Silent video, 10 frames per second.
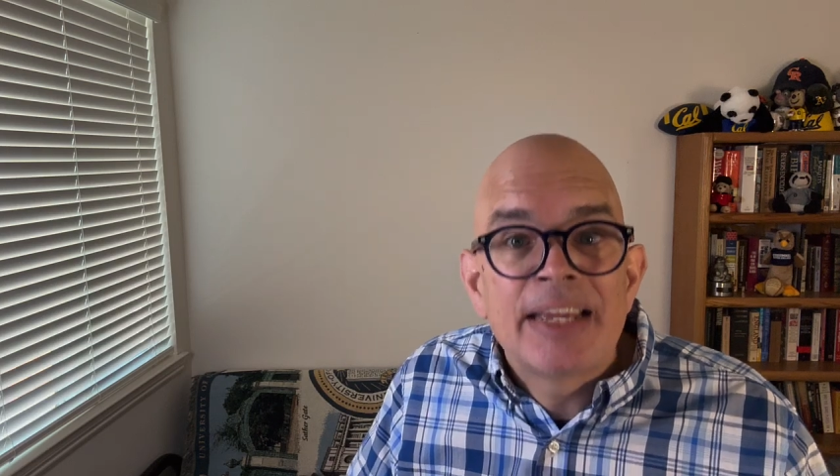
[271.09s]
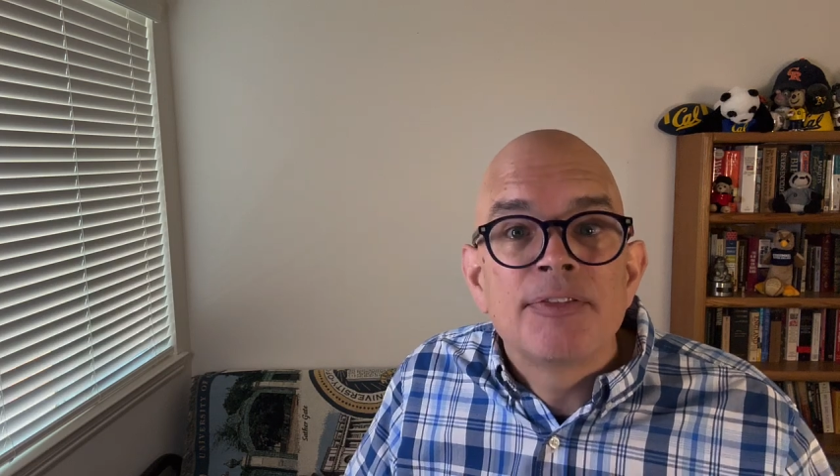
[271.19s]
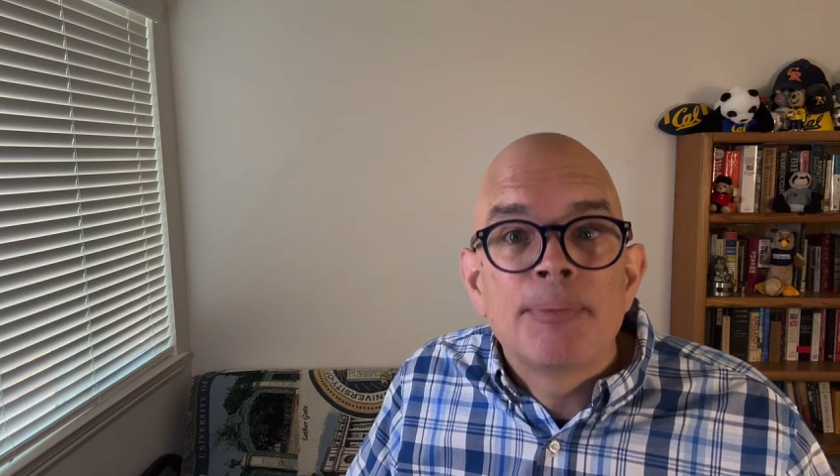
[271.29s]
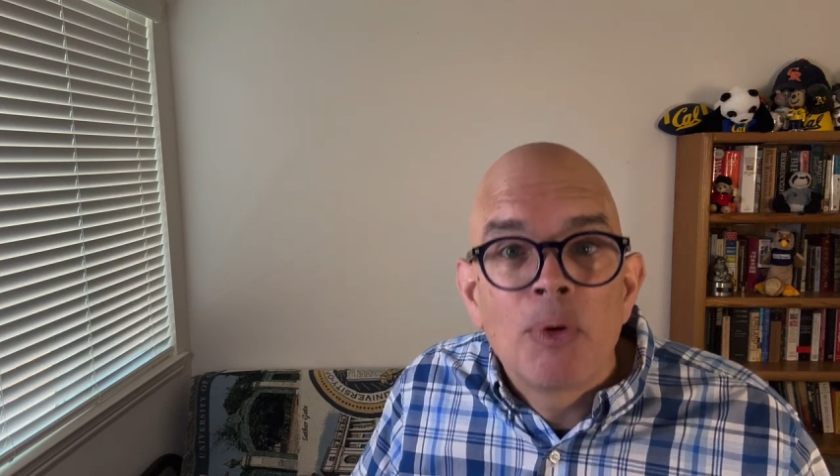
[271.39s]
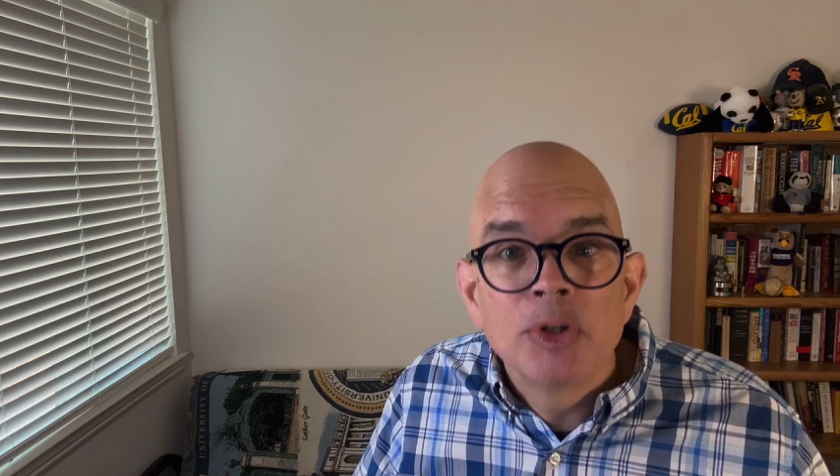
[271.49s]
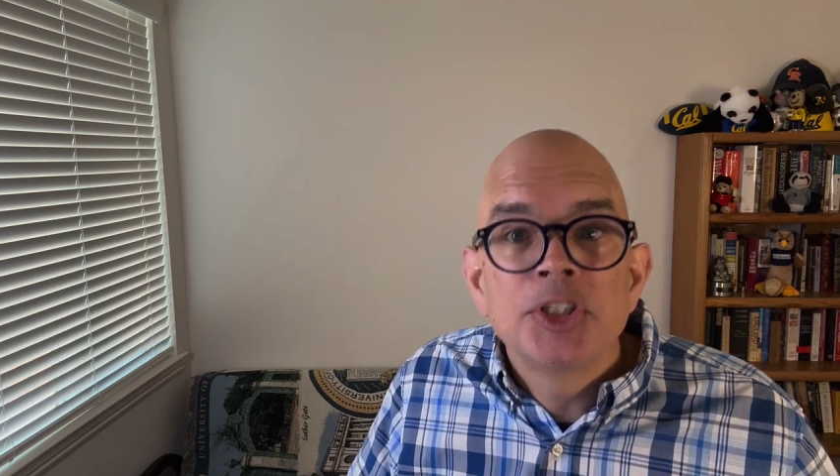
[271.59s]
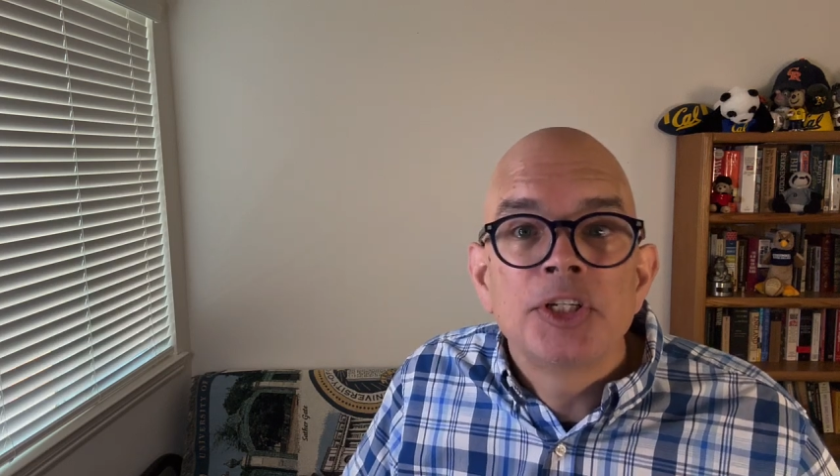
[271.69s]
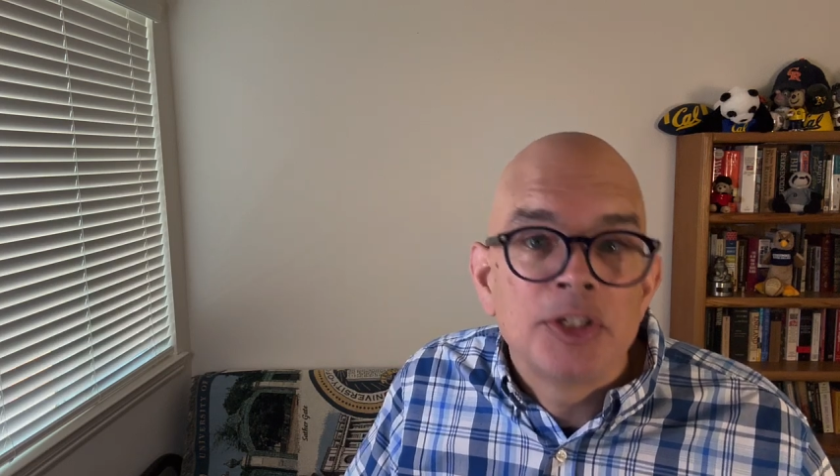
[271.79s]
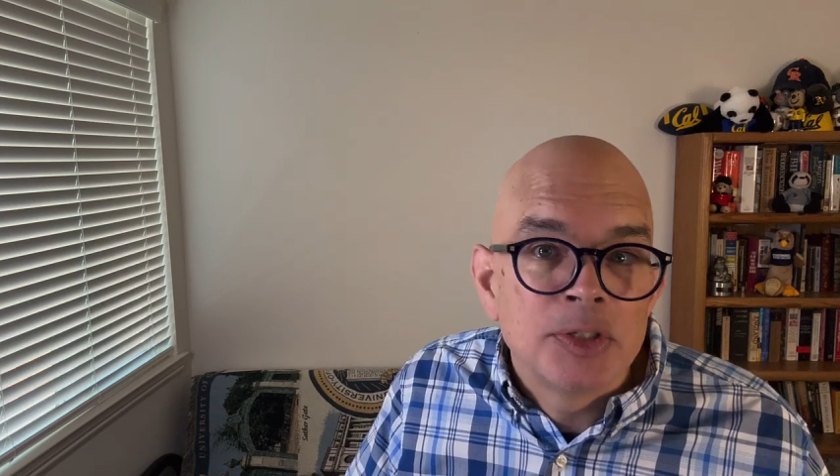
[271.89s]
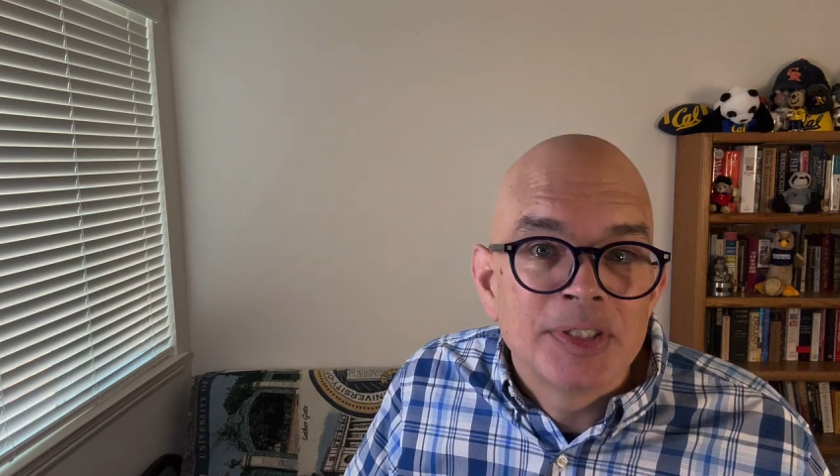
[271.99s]
of the
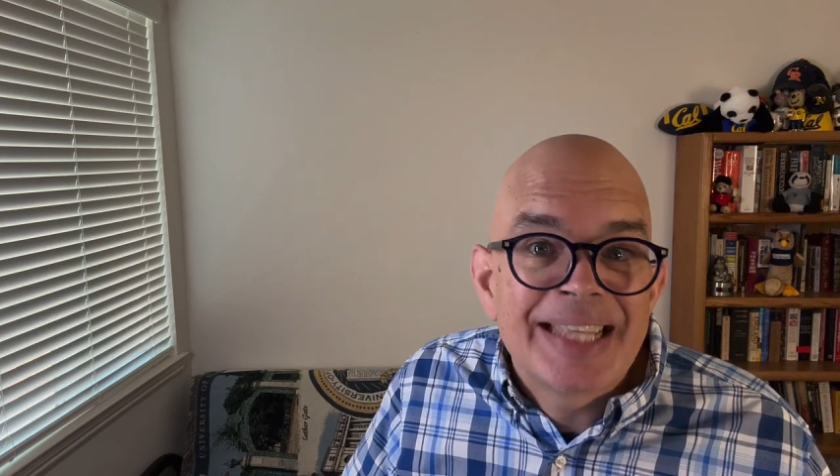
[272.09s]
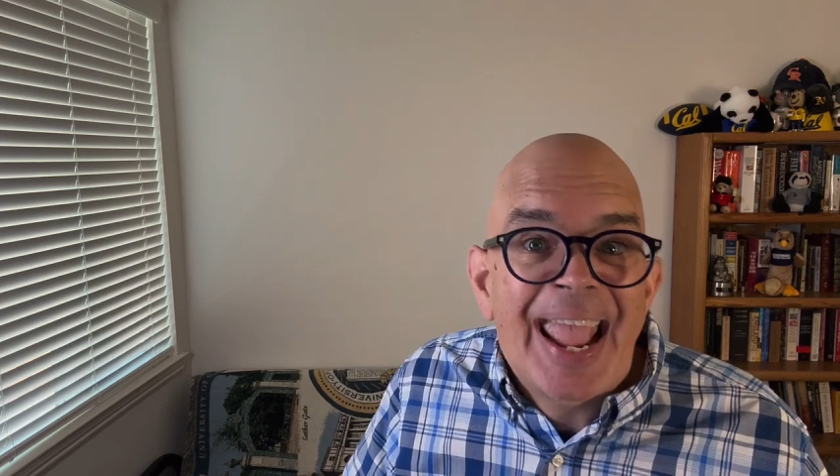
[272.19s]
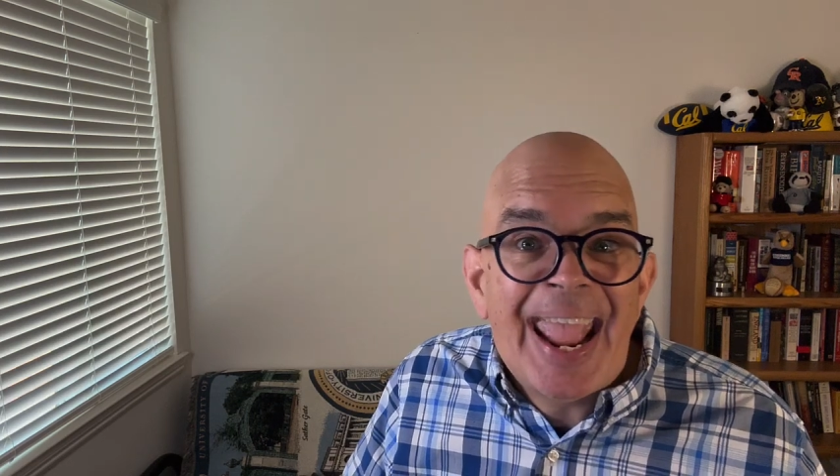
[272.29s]
portion used,